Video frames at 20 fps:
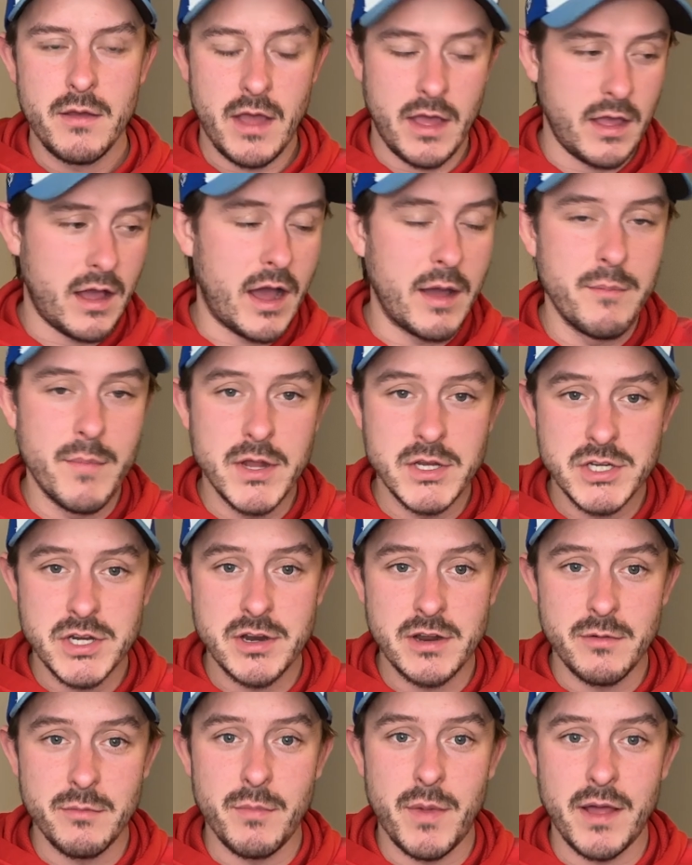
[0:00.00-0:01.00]
I mentioned
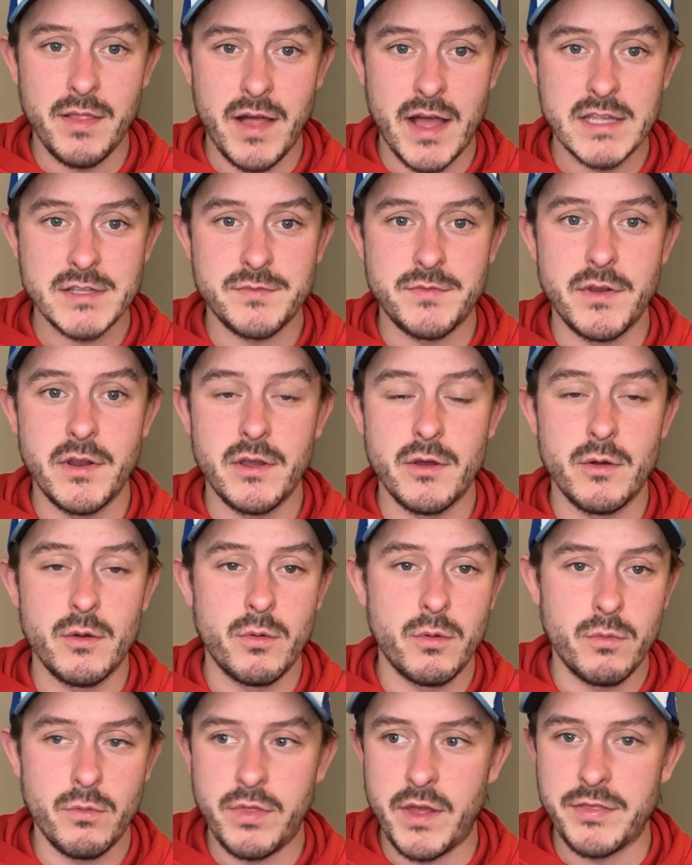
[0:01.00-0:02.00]
in my last video
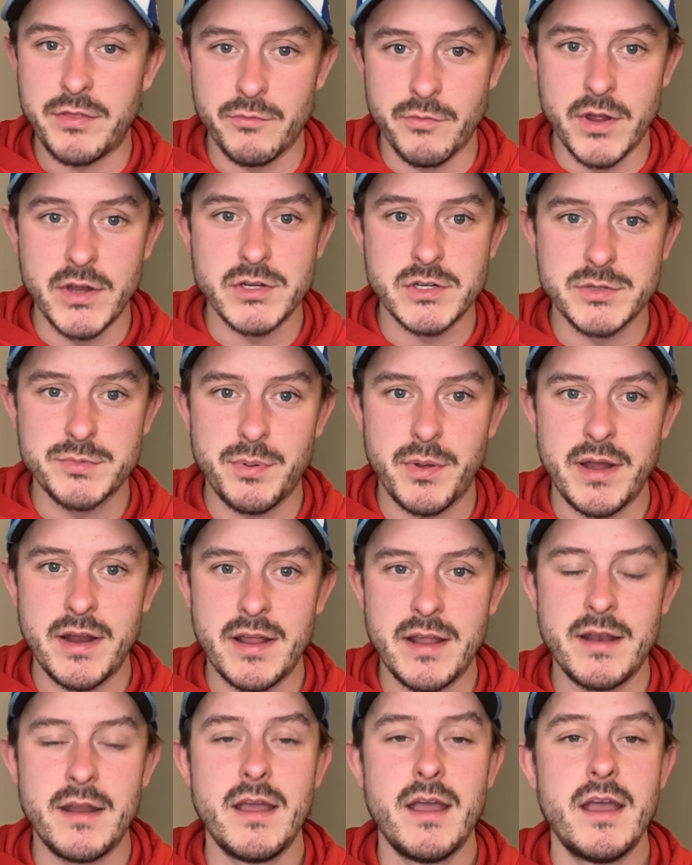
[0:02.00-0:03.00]
that the Rangers played
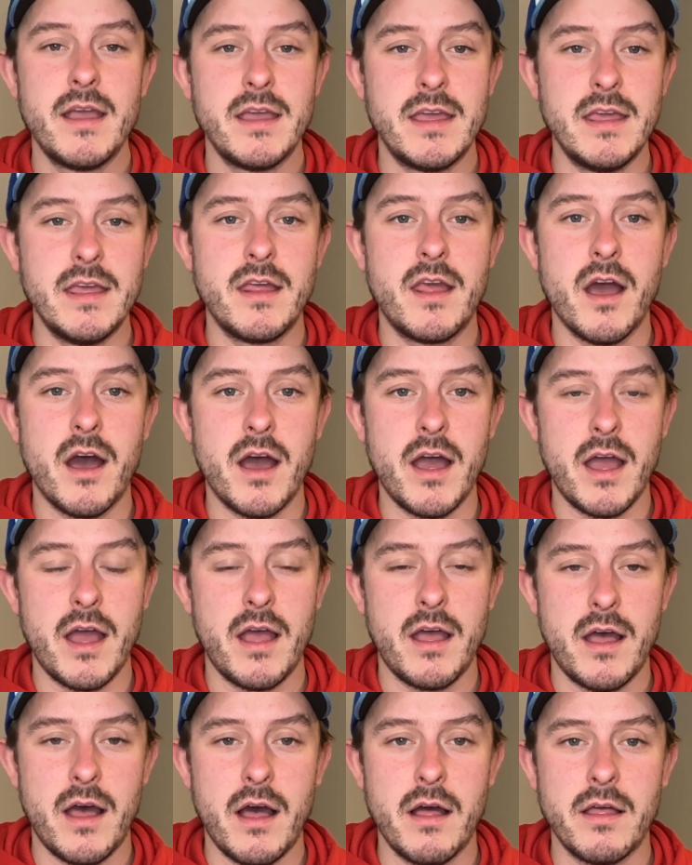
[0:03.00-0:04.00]
in. He
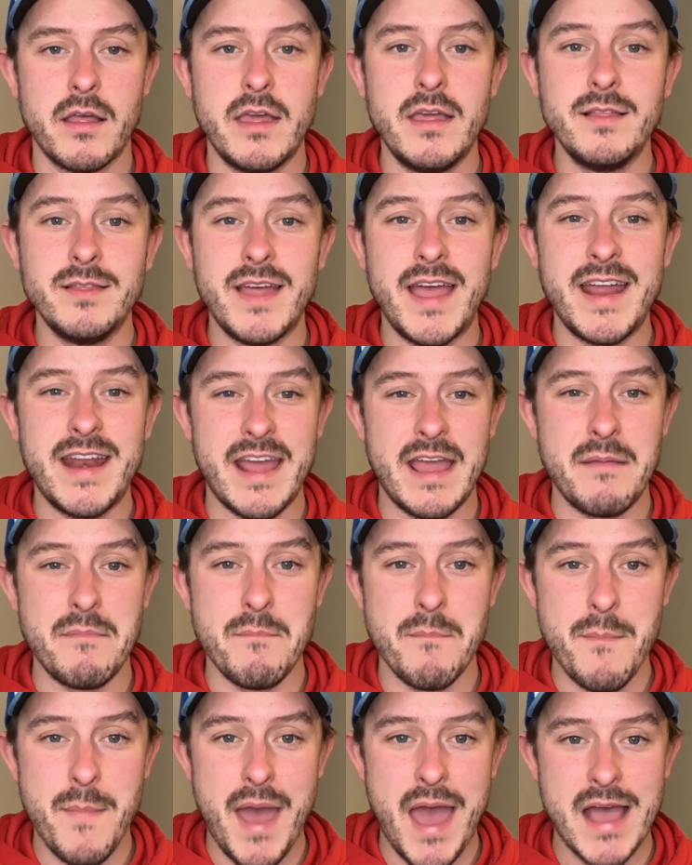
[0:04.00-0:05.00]
laid a
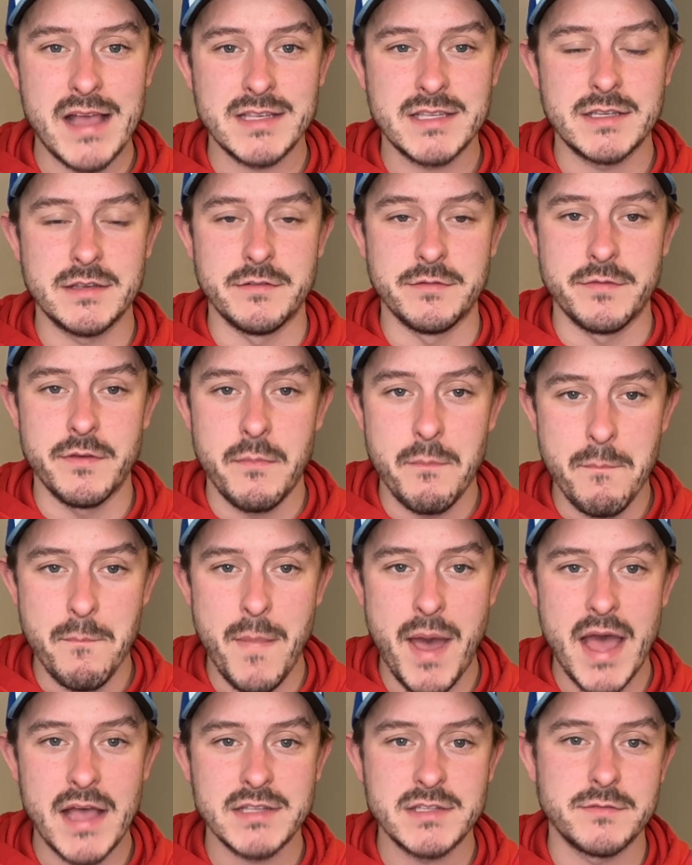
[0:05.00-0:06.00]
massive,
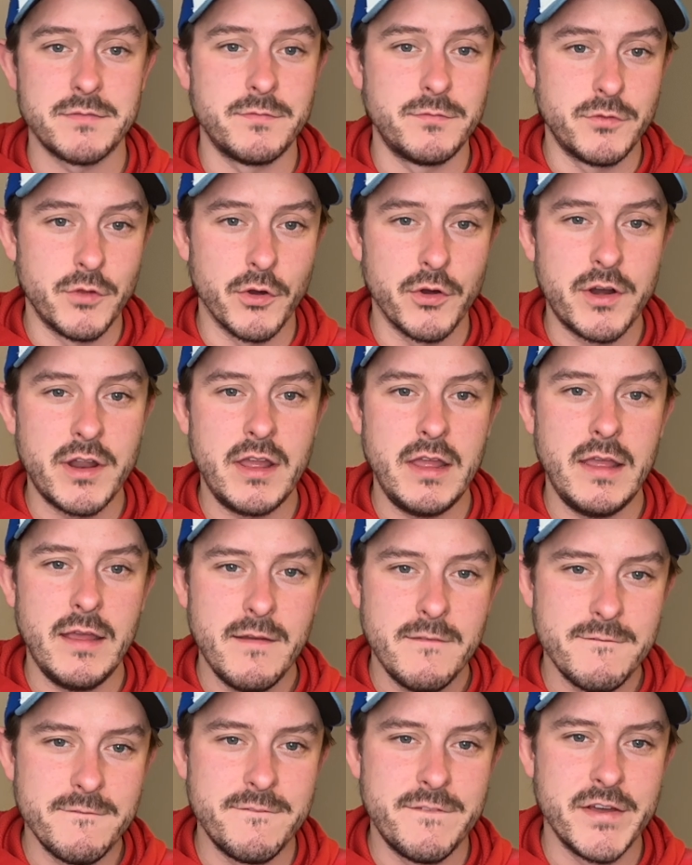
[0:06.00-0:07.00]
dirty,
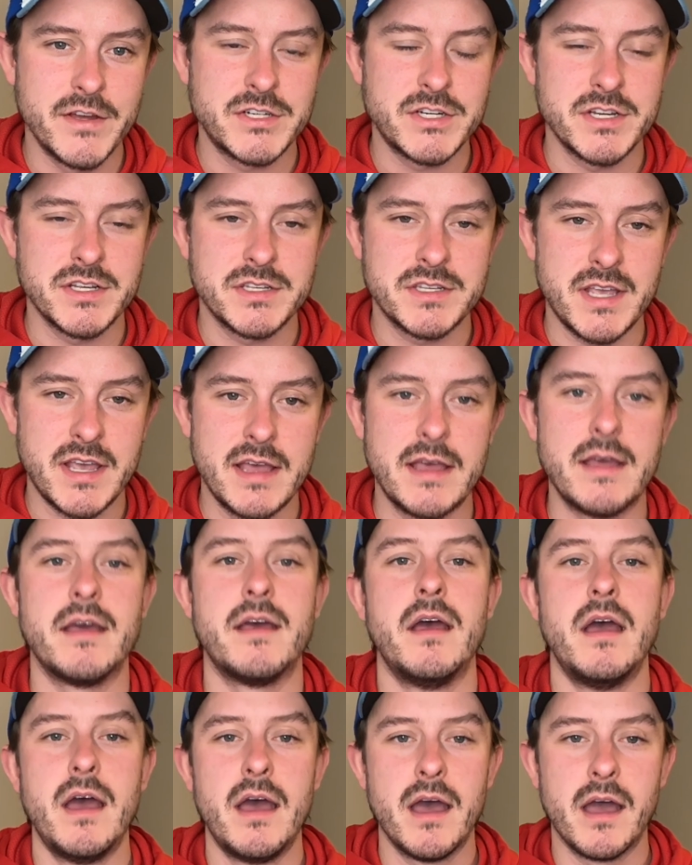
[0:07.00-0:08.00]
vicious hit
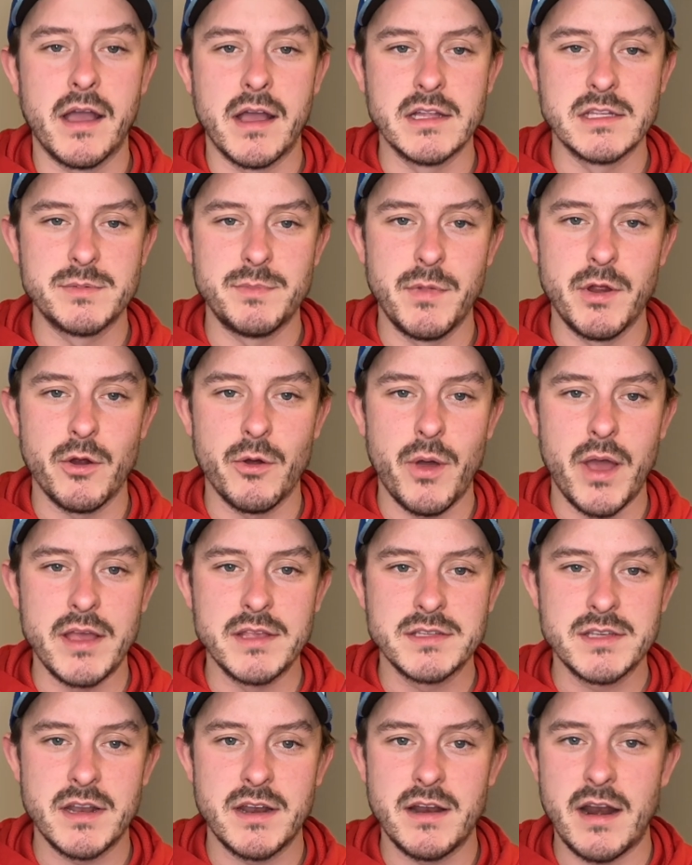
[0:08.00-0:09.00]
against Miro
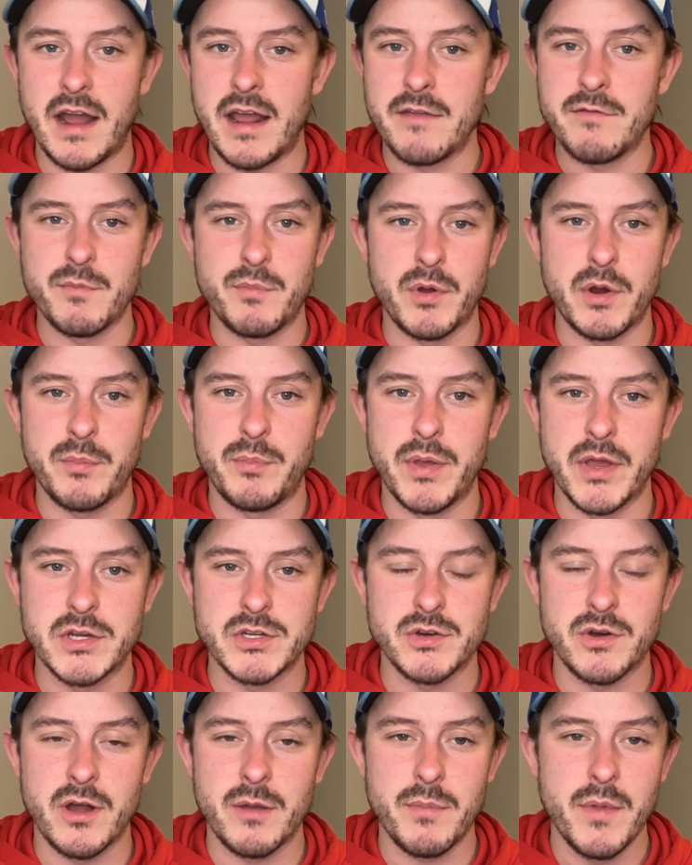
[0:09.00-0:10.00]
Heiskanen. I even put a
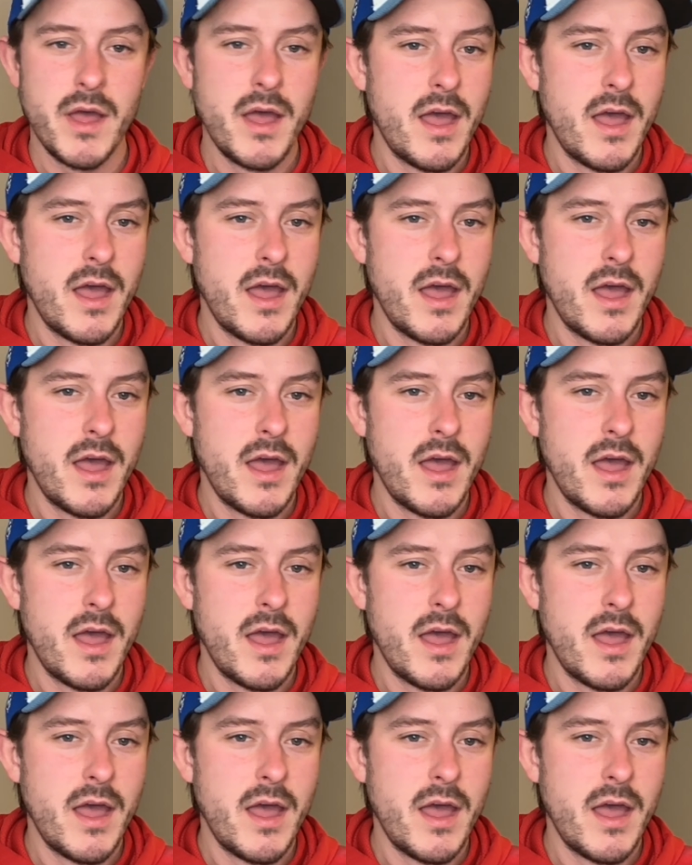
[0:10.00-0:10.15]
picture up.